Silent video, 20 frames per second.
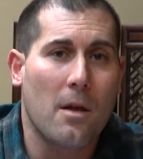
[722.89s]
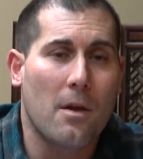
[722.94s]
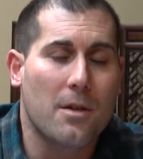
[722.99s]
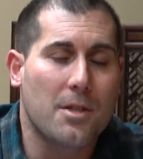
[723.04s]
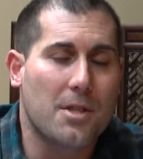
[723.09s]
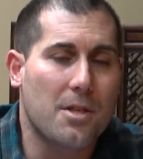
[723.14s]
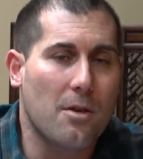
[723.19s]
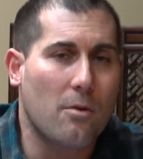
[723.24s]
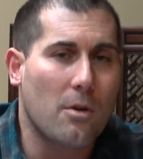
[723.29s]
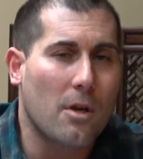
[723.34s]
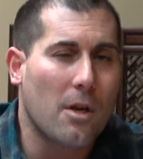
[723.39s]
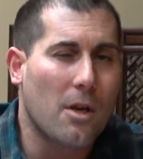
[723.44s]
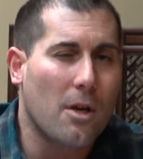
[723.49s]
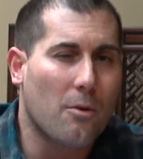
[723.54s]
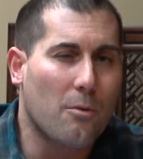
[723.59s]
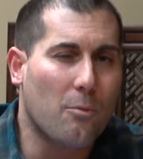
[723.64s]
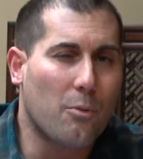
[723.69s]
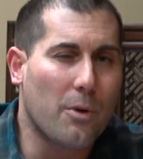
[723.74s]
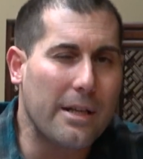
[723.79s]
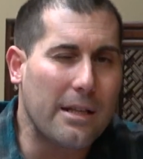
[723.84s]
So
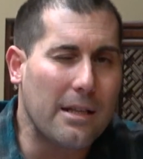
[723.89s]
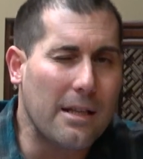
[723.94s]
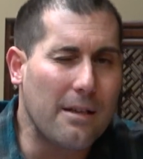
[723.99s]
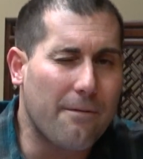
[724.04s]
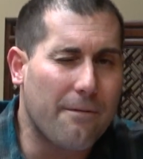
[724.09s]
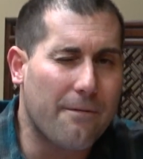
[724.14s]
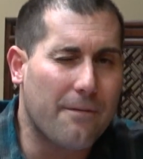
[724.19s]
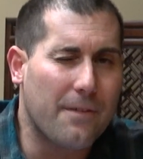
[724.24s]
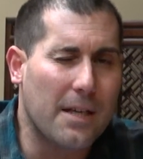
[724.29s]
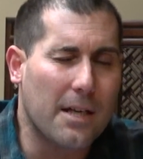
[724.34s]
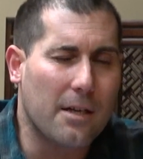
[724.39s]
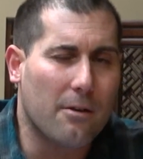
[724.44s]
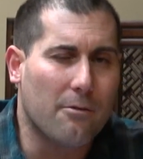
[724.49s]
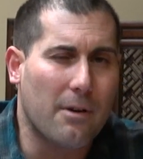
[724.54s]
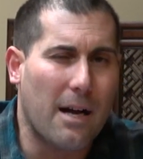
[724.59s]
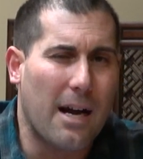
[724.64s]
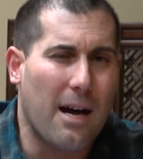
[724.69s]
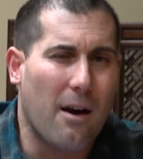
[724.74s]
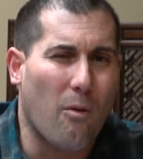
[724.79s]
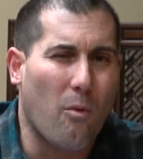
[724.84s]
really
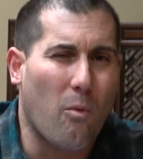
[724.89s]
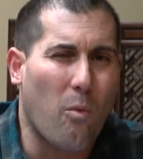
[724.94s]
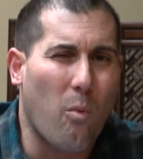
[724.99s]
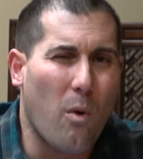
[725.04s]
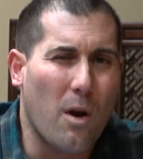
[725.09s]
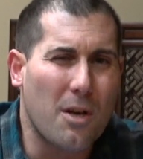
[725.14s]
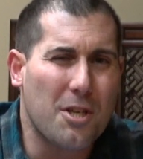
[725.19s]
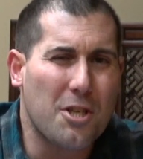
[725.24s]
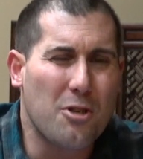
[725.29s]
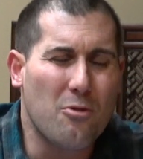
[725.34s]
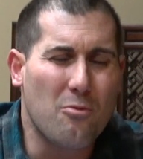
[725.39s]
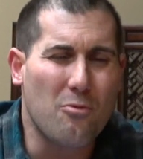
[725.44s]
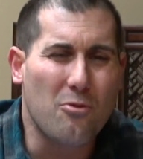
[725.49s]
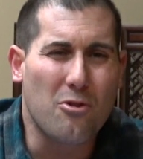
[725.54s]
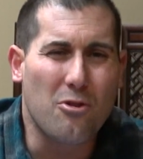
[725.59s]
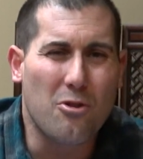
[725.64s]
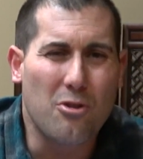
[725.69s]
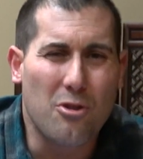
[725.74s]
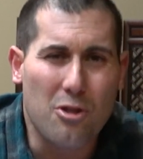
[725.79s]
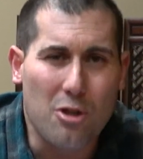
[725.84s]
figure out what you
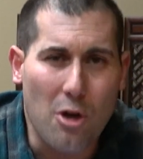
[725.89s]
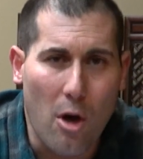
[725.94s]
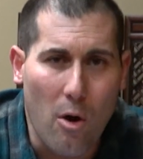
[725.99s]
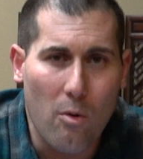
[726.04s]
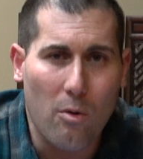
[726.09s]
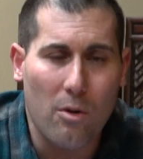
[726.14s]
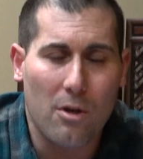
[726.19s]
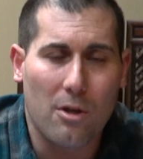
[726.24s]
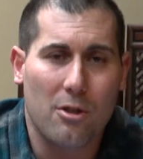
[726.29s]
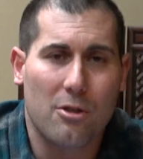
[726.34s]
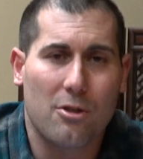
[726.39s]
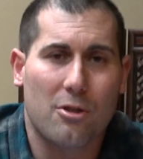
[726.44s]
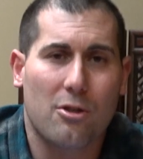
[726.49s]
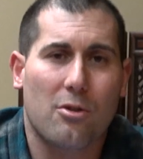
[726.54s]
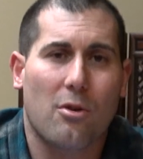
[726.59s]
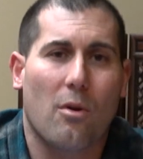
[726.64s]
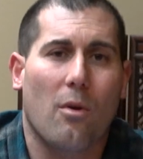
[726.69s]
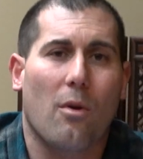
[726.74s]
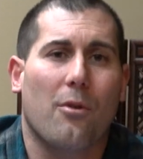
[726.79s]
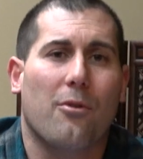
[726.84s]
don't
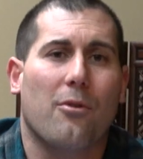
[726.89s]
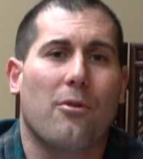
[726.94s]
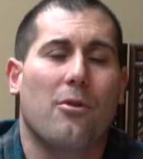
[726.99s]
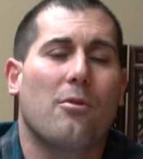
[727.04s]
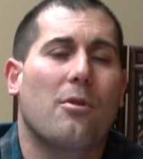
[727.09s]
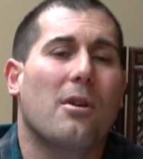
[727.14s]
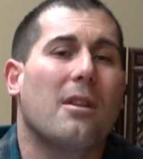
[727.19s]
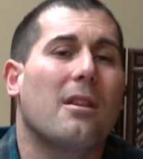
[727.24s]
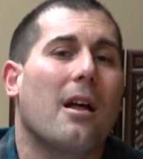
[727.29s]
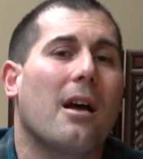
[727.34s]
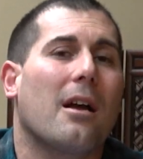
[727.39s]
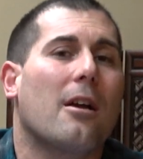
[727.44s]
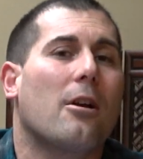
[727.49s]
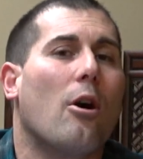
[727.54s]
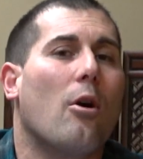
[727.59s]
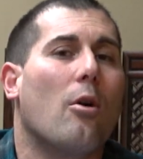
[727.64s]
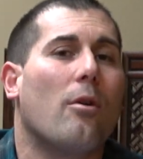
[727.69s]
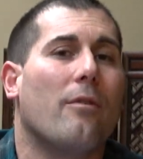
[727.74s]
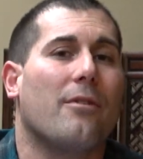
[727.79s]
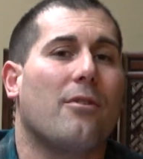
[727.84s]
control so you can let
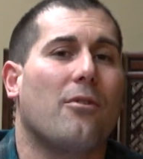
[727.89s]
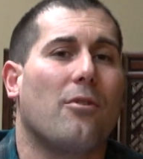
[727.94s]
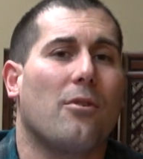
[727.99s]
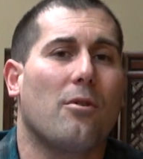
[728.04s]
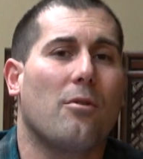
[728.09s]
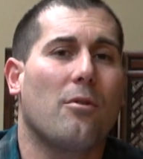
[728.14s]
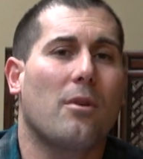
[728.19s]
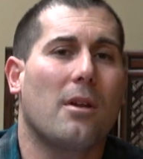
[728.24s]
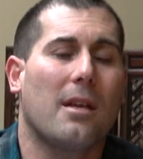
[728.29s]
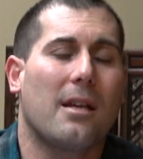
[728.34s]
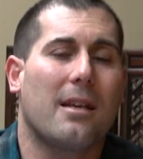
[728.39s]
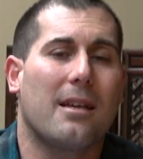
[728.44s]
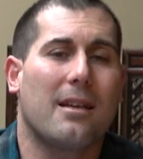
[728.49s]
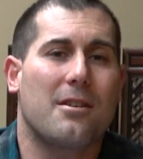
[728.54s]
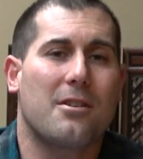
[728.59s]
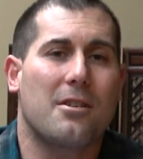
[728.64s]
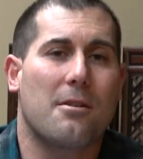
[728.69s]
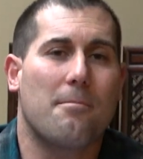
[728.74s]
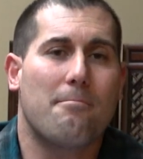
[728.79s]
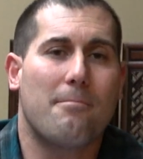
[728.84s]
go of it, so you can
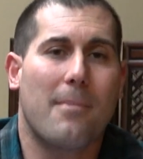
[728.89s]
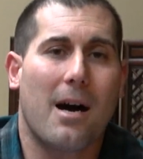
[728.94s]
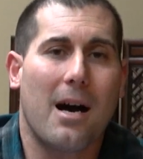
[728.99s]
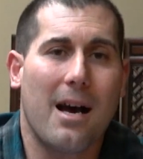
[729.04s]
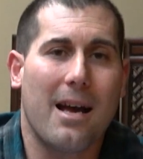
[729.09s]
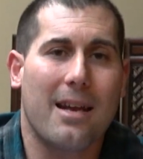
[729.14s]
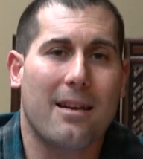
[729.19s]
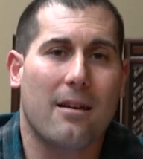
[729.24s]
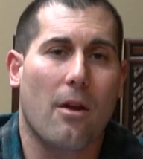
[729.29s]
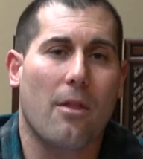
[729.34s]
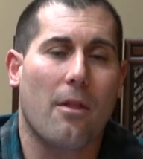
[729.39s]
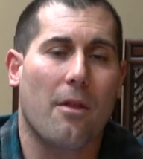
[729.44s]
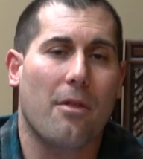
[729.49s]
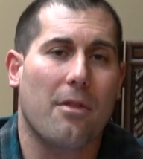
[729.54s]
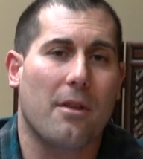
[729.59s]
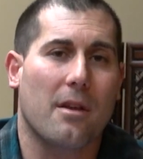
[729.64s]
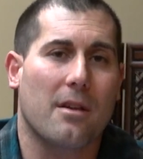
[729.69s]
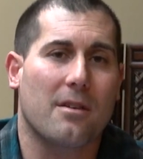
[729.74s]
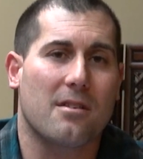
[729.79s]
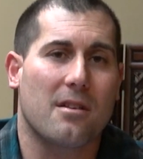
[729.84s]
get your mind on the
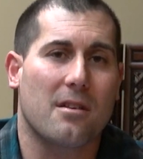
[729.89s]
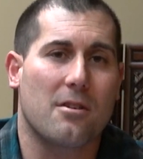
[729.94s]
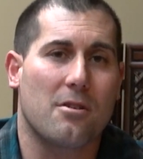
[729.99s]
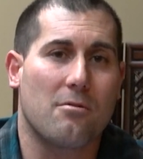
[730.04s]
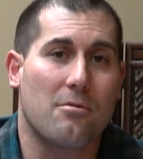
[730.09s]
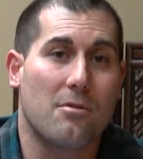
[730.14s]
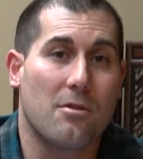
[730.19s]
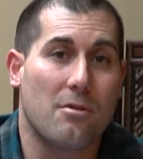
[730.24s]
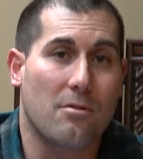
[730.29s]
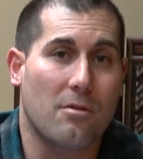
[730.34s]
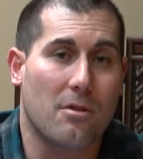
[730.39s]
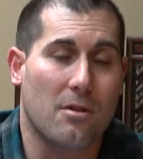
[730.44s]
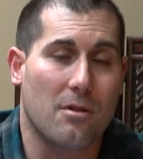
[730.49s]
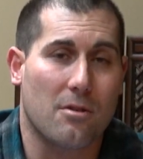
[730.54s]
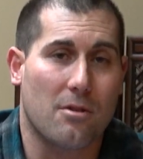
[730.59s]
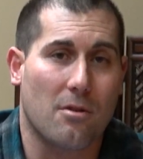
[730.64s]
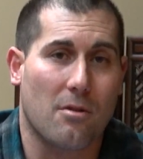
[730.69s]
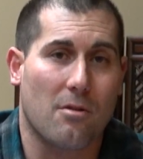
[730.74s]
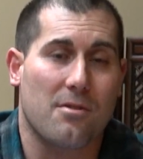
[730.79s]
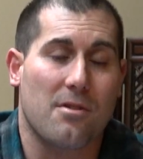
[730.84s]
things that you do
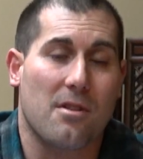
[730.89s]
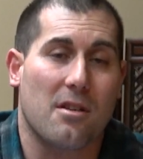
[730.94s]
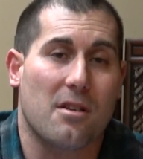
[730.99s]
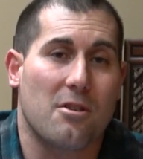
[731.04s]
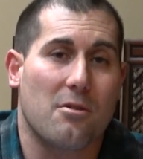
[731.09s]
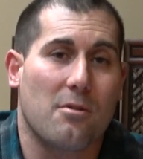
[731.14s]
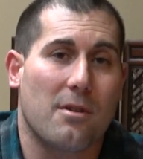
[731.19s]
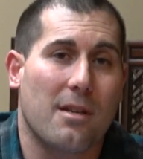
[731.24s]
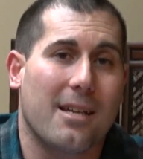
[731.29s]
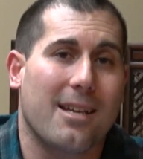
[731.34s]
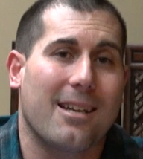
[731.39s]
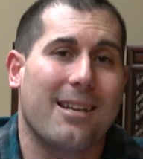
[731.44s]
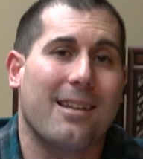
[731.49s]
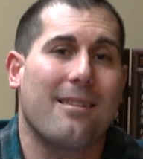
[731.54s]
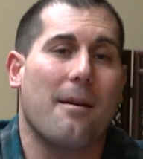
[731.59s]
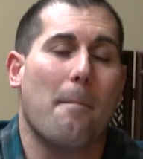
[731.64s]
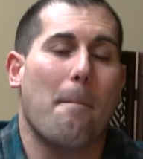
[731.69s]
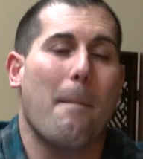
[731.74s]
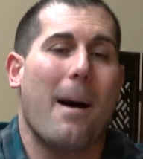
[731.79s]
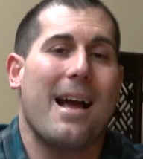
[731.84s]
control, so that you can get in
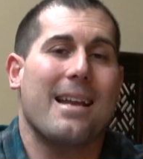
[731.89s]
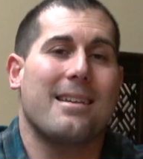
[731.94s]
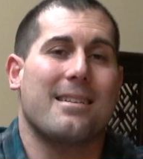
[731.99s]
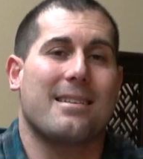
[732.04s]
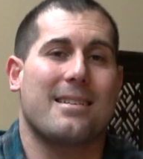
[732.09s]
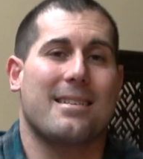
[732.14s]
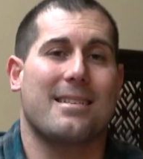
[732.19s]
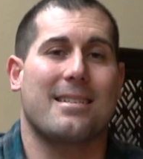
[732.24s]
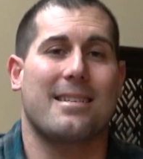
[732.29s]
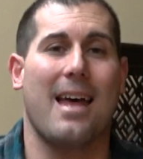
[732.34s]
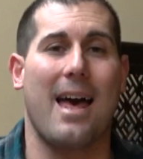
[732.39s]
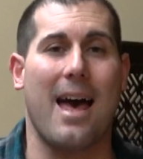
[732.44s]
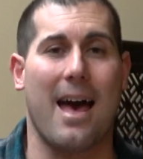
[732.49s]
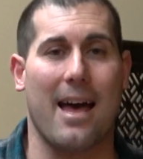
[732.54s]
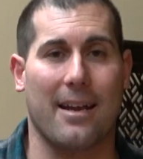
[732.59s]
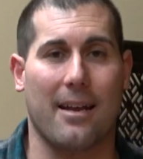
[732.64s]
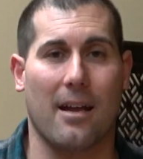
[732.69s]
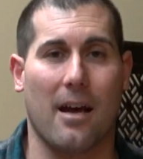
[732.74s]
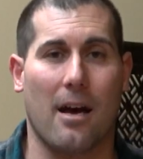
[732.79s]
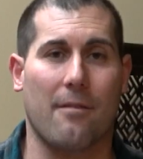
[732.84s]
the
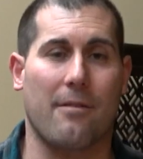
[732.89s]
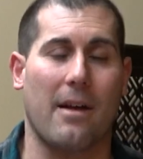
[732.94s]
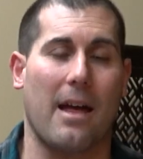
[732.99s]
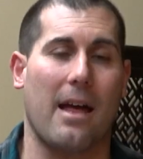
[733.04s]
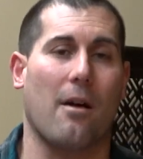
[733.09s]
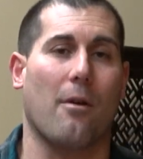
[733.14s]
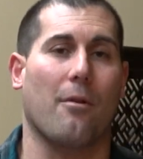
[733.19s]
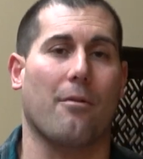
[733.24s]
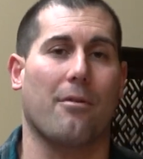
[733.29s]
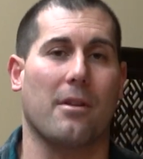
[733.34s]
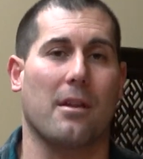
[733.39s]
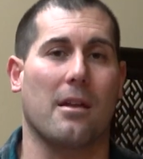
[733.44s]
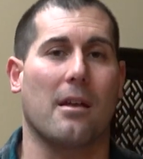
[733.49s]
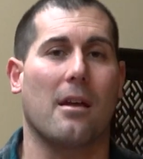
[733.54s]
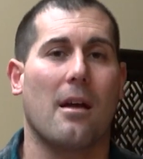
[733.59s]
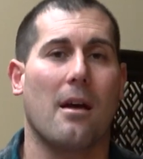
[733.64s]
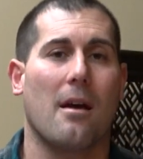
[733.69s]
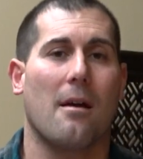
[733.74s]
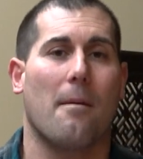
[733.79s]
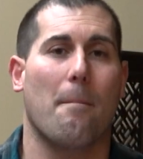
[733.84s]
mindset of
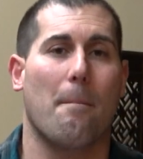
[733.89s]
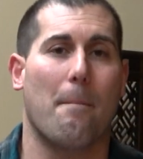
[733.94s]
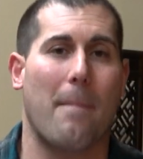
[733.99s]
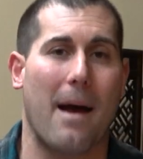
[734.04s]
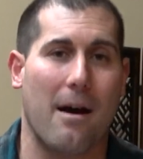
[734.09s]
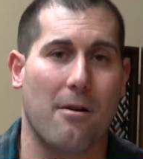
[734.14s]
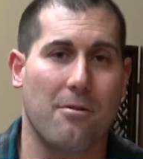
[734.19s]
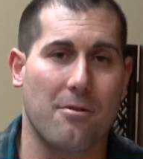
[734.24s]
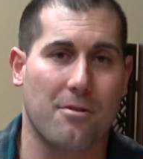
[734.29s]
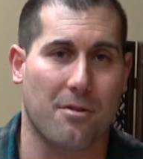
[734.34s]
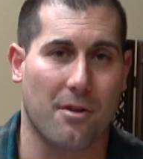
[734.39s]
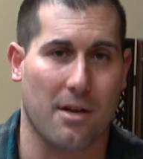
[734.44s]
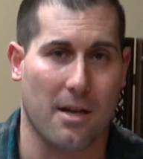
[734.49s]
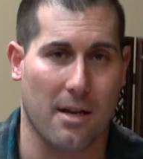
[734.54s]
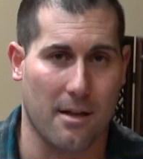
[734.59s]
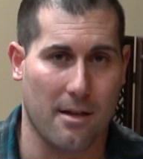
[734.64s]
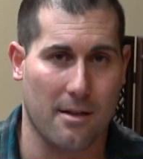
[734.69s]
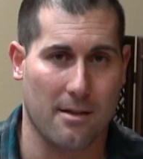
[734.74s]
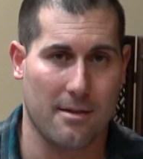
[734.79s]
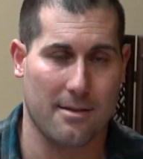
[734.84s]
healthy
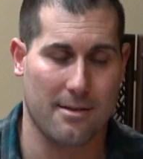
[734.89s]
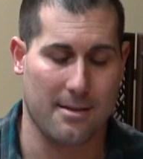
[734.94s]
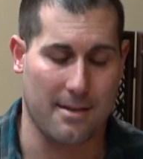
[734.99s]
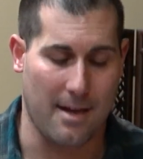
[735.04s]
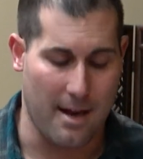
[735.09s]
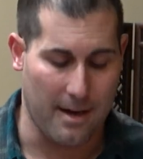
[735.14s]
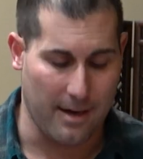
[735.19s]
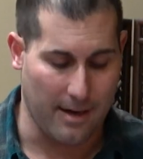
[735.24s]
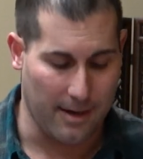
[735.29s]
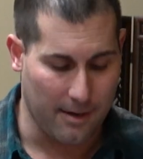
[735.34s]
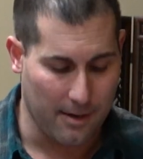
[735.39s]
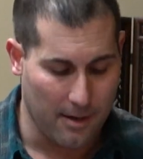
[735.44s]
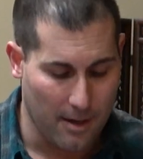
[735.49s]
boundary setting.